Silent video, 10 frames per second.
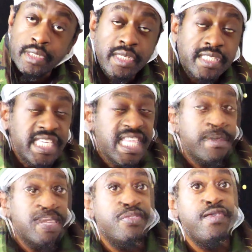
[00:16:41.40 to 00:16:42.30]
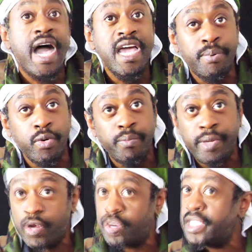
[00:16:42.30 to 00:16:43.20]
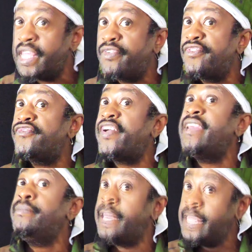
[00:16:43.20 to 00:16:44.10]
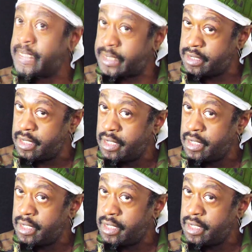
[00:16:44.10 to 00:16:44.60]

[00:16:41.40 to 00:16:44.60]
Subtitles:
to see them as viable because of their fan base